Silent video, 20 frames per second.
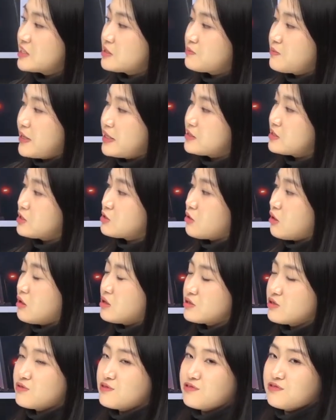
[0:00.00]
space is
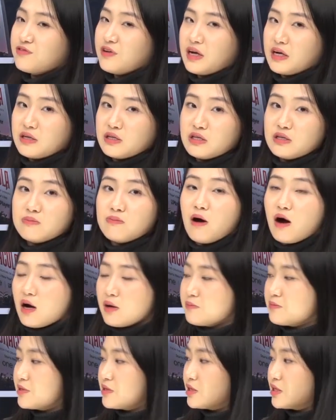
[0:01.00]
also very
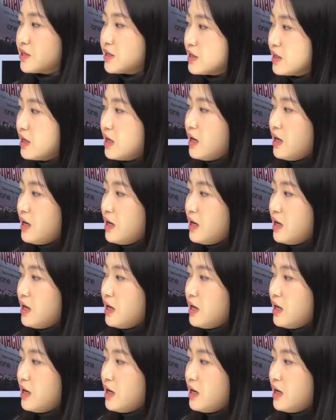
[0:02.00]
popular.